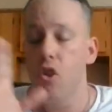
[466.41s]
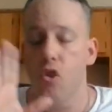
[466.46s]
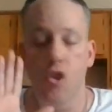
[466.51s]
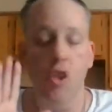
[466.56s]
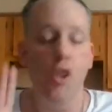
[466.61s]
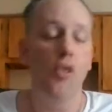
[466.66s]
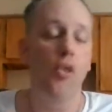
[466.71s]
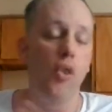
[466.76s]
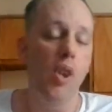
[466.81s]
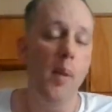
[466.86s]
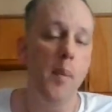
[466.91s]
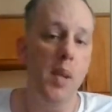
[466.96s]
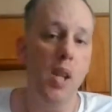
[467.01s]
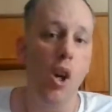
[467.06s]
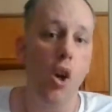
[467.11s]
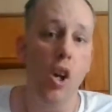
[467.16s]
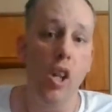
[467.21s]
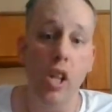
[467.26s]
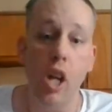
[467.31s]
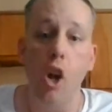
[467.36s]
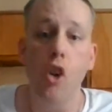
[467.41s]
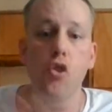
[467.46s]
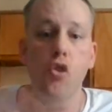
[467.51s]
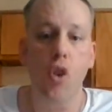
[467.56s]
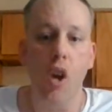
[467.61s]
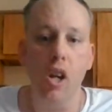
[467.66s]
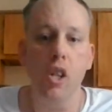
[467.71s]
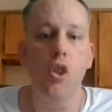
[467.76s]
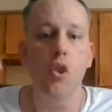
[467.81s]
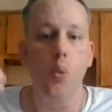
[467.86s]
just let me know, and I'll
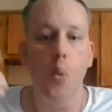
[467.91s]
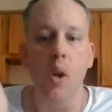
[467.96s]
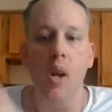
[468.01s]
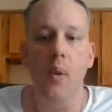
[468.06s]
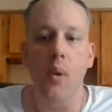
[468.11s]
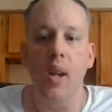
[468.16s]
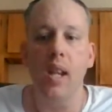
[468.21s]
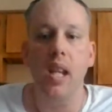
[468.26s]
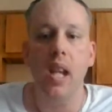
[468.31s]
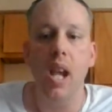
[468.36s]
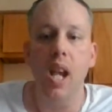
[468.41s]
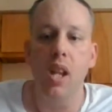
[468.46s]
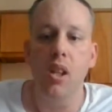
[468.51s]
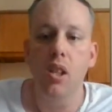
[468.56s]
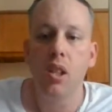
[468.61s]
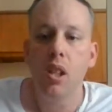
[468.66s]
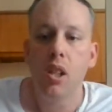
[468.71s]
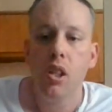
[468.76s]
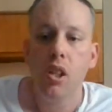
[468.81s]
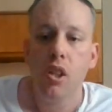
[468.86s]
try to do whatever I can.